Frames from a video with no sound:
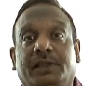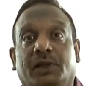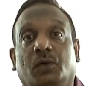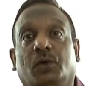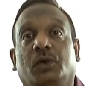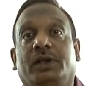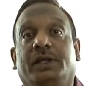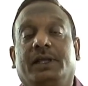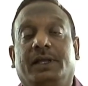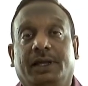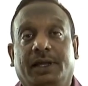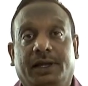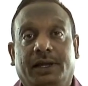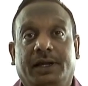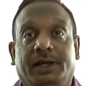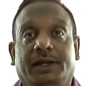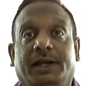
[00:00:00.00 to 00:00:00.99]
then only
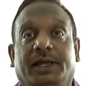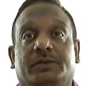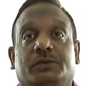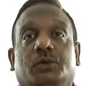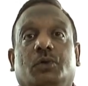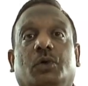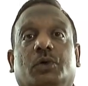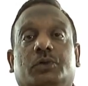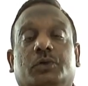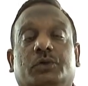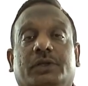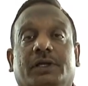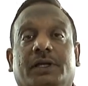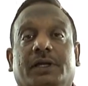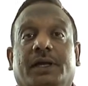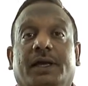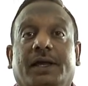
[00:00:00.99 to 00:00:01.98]
it has to go through
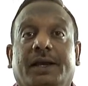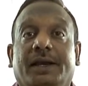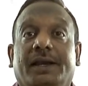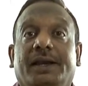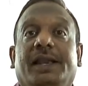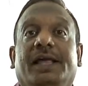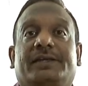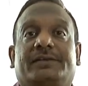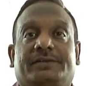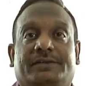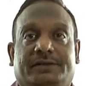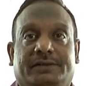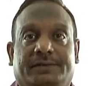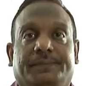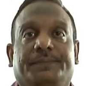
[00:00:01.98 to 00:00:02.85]
the next